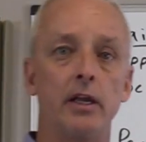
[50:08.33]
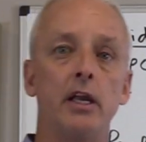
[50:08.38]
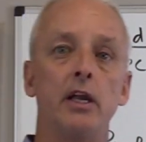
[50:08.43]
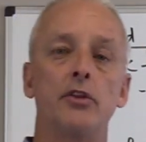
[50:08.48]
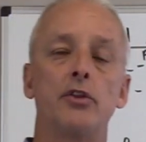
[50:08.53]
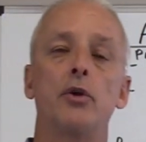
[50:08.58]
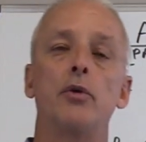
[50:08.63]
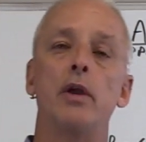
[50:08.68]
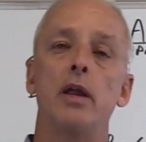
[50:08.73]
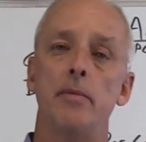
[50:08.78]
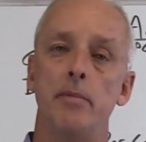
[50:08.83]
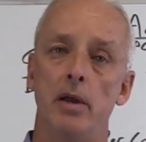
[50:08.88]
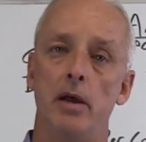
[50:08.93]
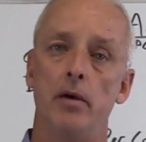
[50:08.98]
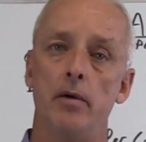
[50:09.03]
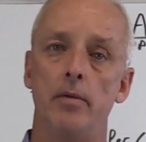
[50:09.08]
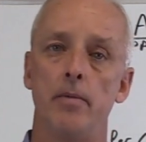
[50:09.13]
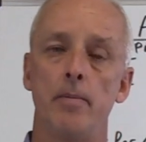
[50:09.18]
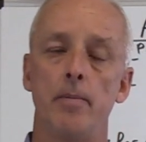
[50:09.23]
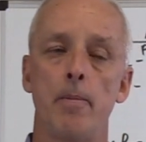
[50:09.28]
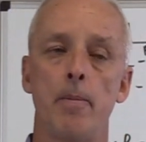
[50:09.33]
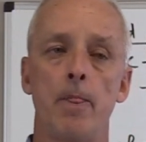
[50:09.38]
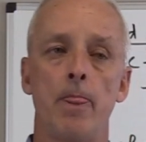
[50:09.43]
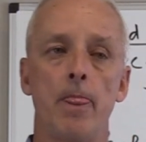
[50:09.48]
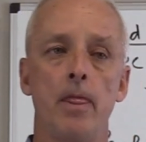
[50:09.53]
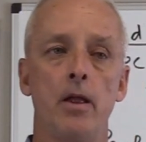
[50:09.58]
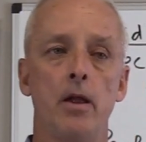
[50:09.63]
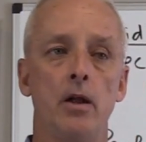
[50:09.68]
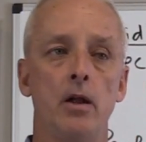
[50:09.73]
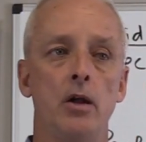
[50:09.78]
get their email.
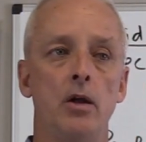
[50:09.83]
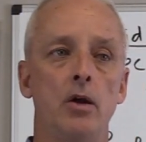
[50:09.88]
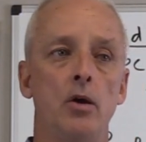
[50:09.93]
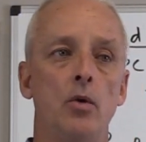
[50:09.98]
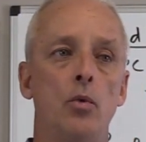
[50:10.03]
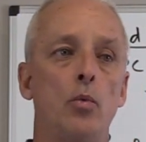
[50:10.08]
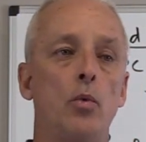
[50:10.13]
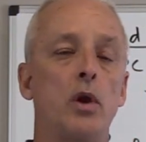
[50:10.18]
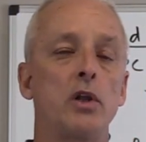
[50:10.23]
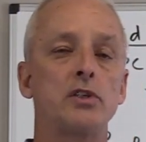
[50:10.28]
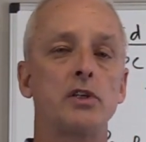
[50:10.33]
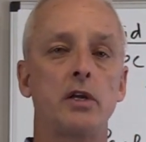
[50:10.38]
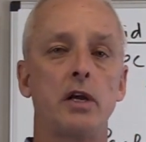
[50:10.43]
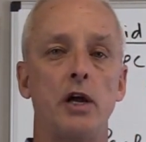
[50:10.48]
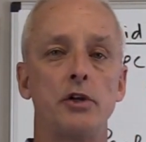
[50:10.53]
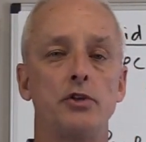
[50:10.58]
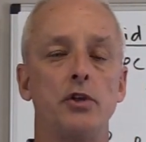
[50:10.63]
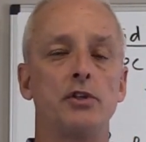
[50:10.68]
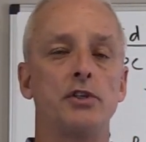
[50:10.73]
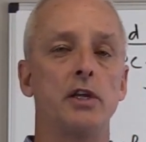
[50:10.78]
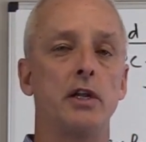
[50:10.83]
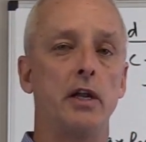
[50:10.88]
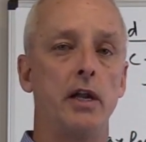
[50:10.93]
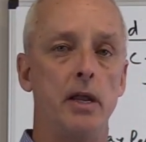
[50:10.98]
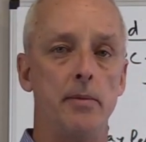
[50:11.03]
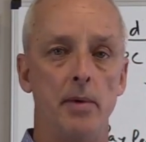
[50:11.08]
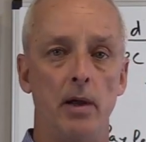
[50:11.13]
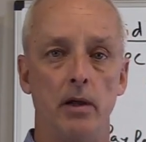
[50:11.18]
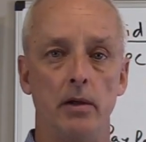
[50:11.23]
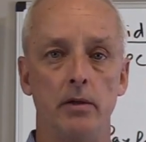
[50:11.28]
What does it cost you to send an
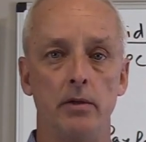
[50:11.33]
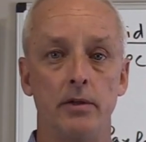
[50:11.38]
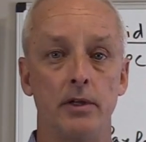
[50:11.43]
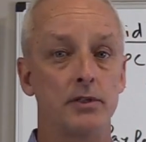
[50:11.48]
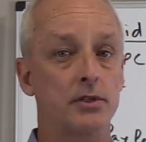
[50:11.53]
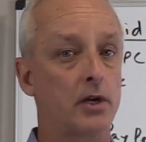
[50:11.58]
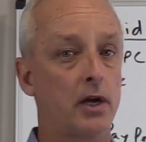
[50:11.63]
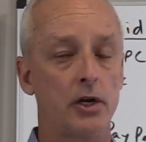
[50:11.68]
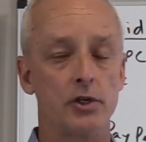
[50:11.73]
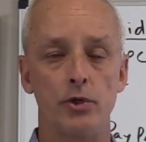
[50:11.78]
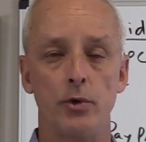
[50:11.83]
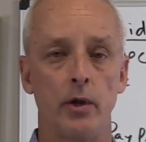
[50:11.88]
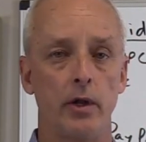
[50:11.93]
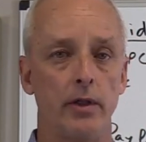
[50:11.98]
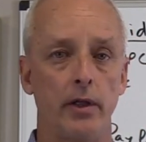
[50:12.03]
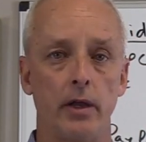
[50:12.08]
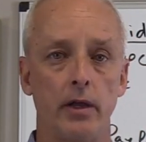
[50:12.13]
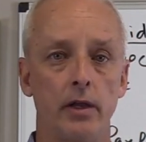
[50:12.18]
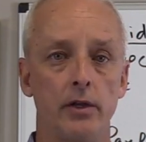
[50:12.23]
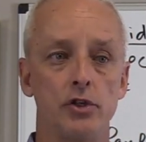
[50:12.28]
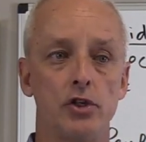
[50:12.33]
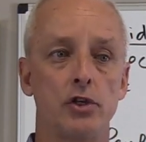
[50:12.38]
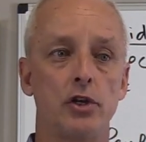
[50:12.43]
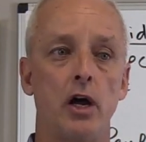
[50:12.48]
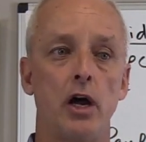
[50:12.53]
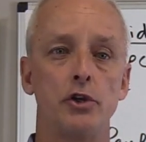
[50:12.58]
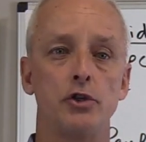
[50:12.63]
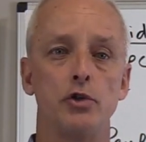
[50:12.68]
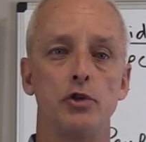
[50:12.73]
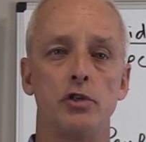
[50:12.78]
email? It doesn't cost you anything. It just
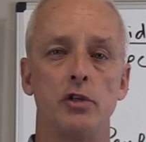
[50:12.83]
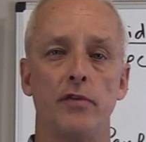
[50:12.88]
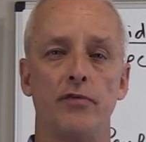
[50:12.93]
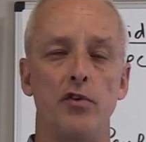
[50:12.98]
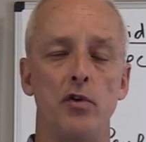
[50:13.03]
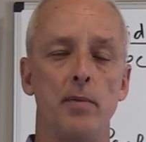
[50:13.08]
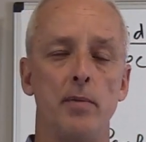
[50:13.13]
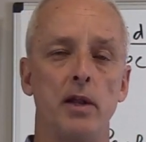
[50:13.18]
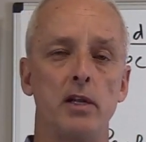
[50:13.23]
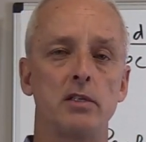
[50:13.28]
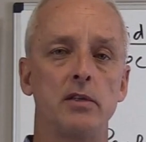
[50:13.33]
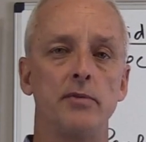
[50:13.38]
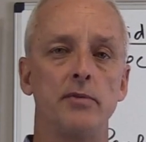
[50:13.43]
costs you just a few minutes